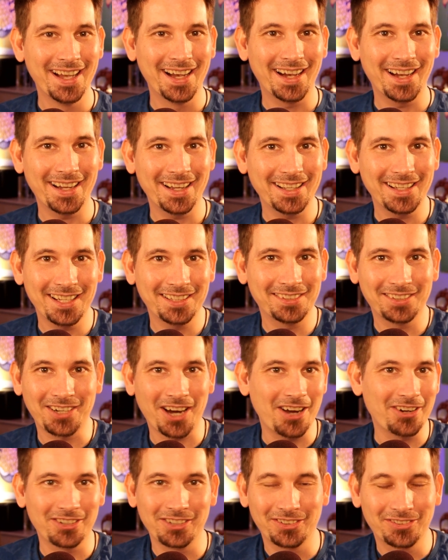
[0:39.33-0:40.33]
I guess
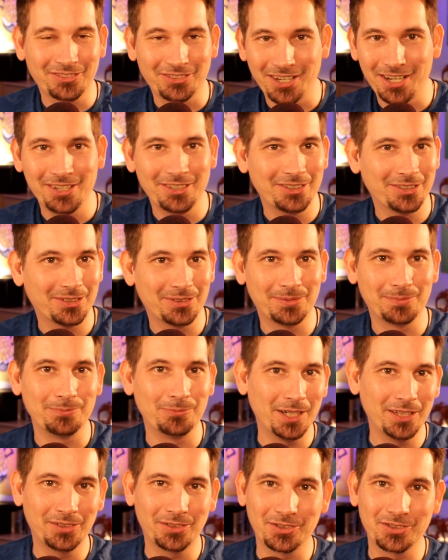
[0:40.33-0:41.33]
Congress critters
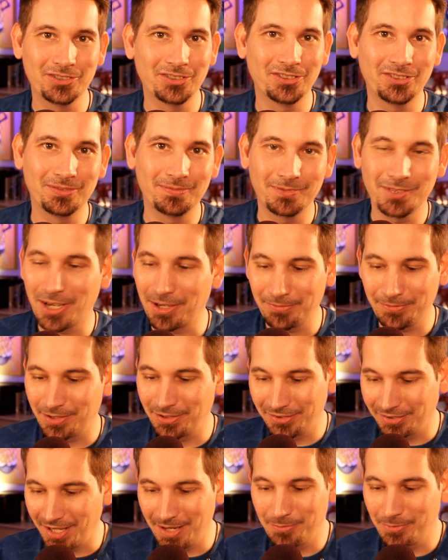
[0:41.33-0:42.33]
research stuff
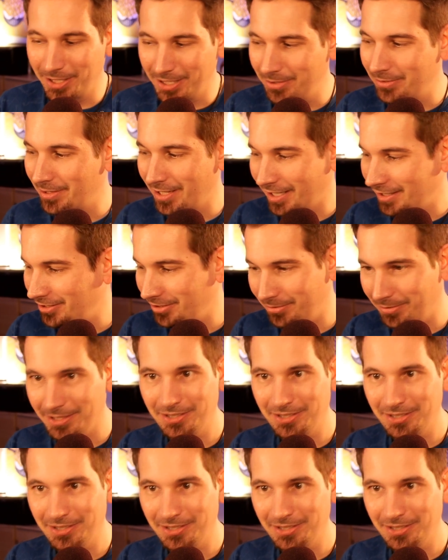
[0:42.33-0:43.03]
the same way you and I do,